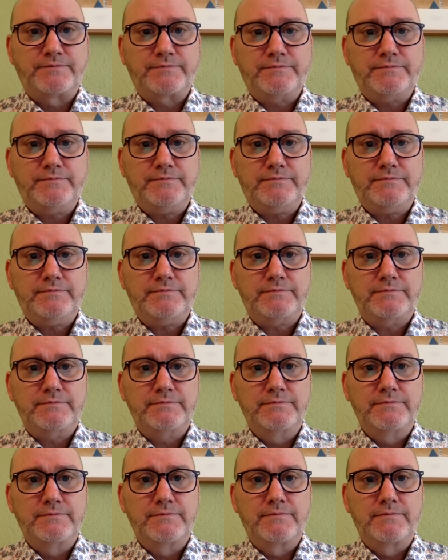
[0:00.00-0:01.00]

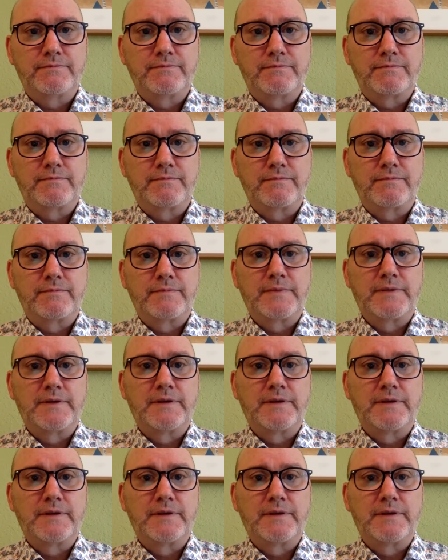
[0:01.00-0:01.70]
Nobody speaks.